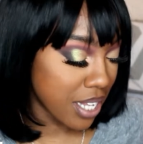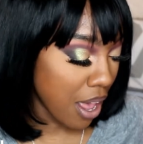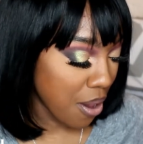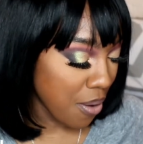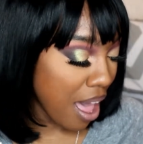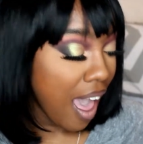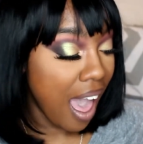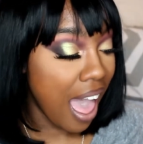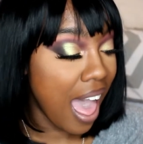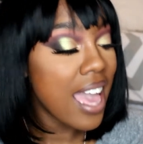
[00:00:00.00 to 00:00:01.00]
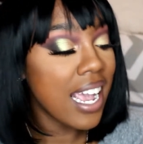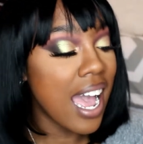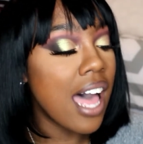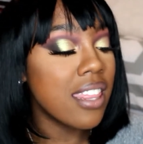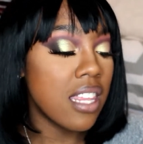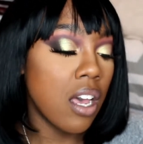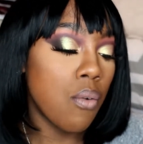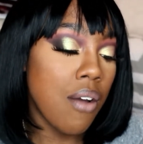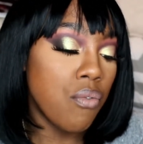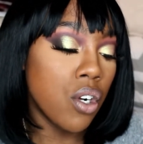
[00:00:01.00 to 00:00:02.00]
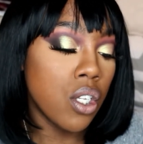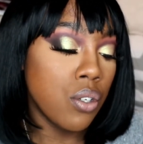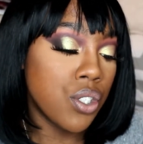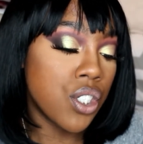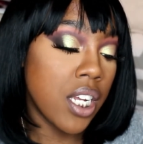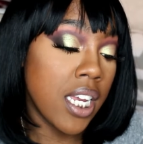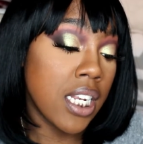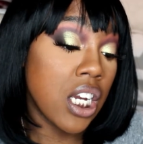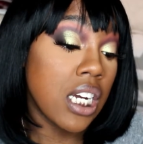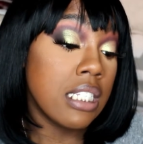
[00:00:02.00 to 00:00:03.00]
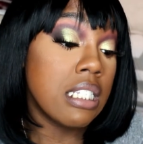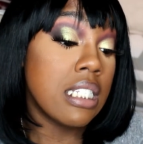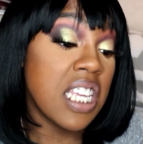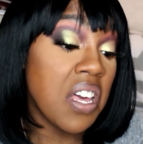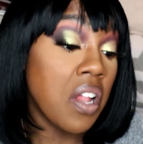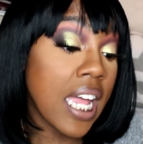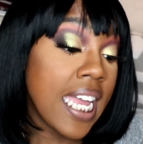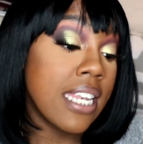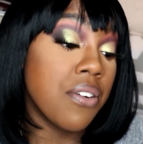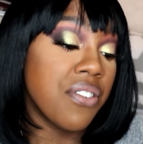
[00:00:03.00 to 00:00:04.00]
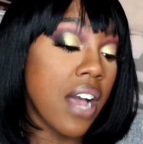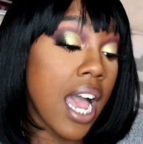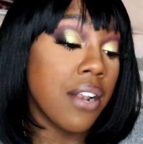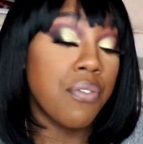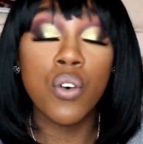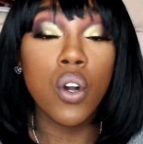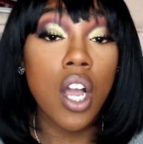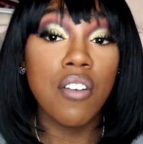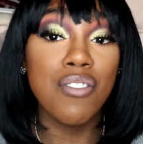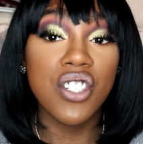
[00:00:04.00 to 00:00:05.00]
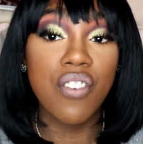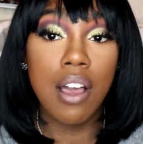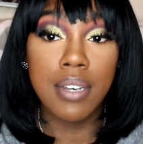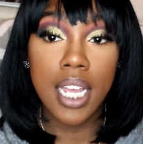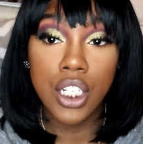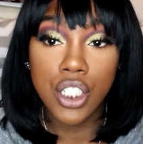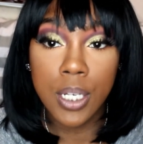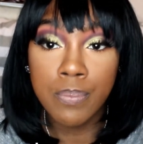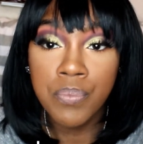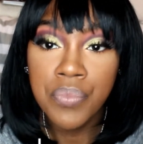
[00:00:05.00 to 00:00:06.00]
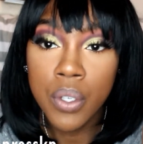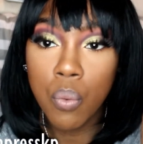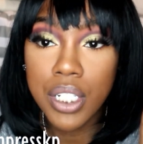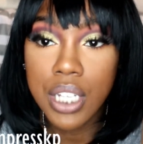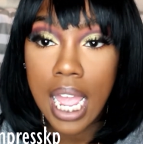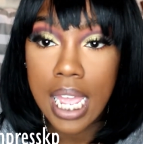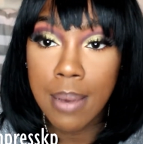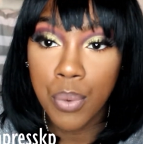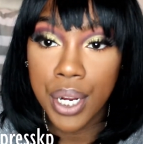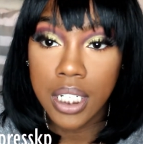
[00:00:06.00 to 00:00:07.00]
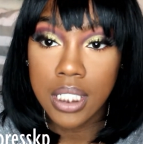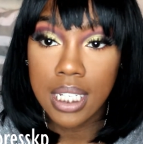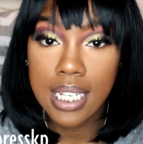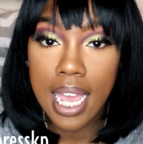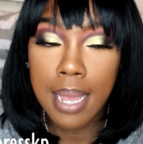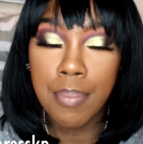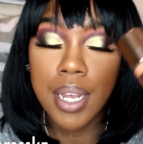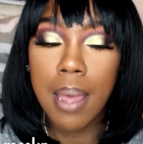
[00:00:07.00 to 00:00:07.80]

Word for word: So I got the Revolution Conceal and Define Full Coverage Foundation, which I am wearing today, but